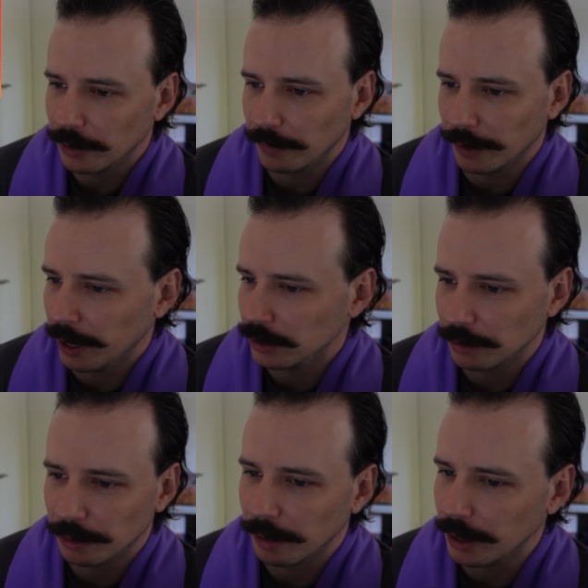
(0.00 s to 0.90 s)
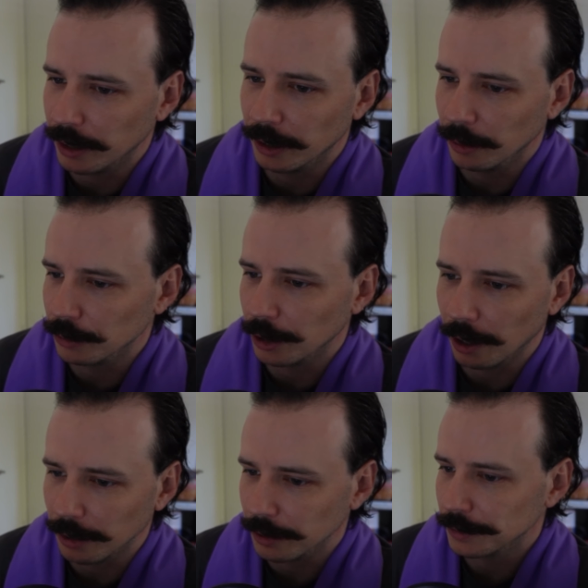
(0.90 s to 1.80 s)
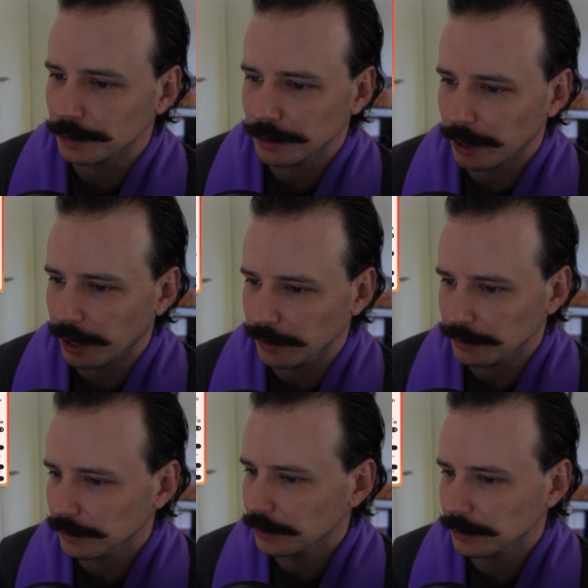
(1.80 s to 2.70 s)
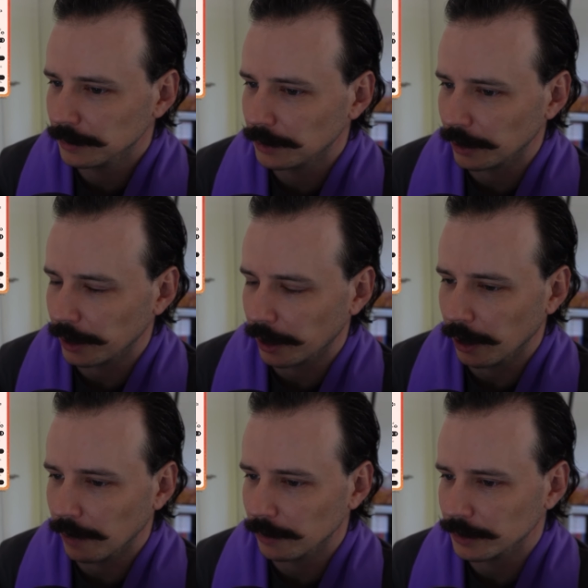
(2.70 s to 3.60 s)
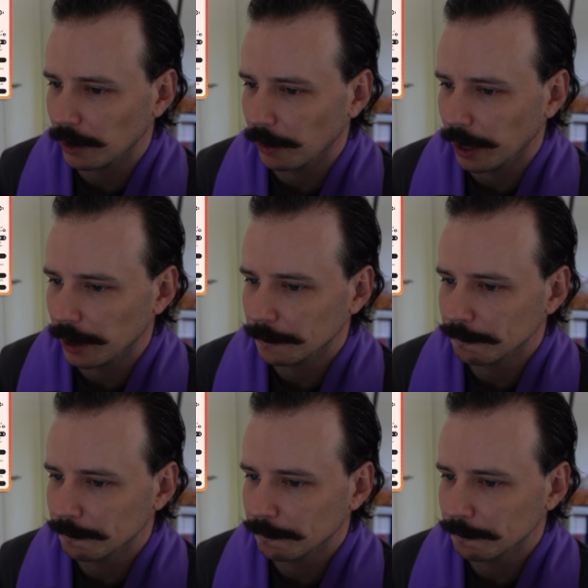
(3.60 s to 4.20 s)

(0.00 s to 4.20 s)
if he has 3 threat, he can go charge and start kicking off what's going on,